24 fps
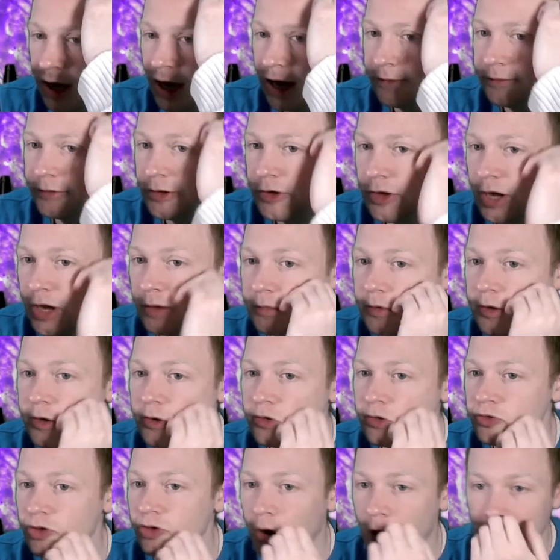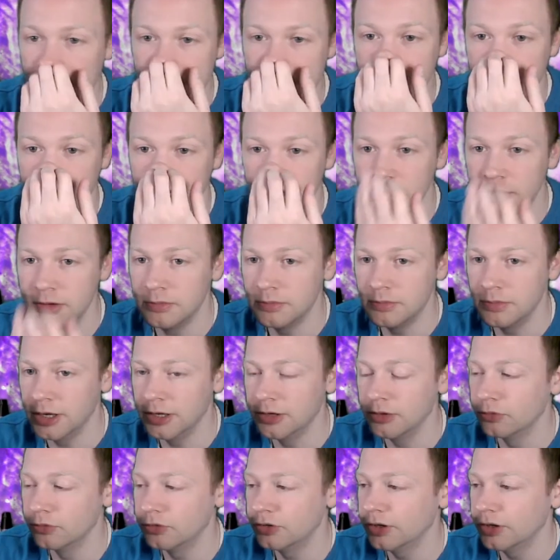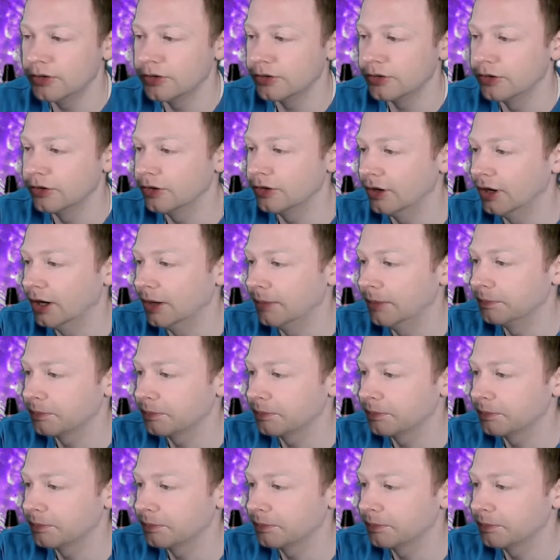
have you tried to, in all seriousness,